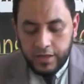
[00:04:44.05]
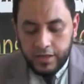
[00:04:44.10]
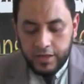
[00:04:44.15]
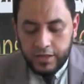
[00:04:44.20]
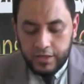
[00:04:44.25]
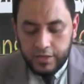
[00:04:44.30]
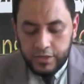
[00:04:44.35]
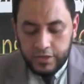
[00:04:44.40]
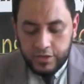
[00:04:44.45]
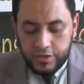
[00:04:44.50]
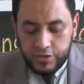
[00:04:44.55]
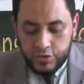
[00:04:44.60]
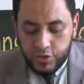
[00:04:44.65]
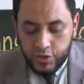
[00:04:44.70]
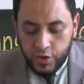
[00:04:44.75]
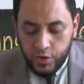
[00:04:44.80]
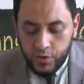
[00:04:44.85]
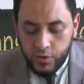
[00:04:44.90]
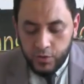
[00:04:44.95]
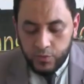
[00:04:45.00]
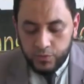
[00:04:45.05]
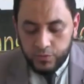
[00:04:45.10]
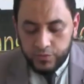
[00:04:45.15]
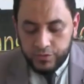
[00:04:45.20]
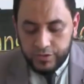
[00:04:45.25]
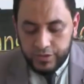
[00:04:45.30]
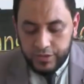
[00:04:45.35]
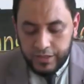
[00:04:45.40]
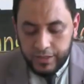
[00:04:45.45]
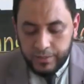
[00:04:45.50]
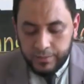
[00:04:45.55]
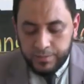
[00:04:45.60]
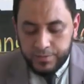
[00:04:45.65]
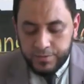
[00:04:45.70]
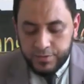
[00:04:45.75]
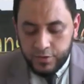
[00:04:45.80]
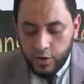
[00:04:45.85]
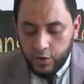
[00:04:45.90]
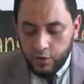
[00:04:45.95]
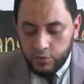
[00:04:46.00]
he showed deep
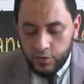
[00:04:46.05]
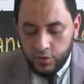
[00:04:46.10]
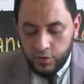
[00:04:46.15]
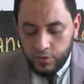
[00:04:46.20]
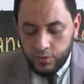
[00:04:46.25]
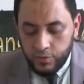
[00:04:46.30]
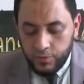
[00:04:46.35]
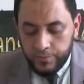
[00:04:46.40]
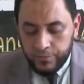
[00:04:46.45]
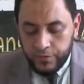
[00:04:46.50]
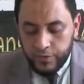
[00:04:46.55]
sorrow.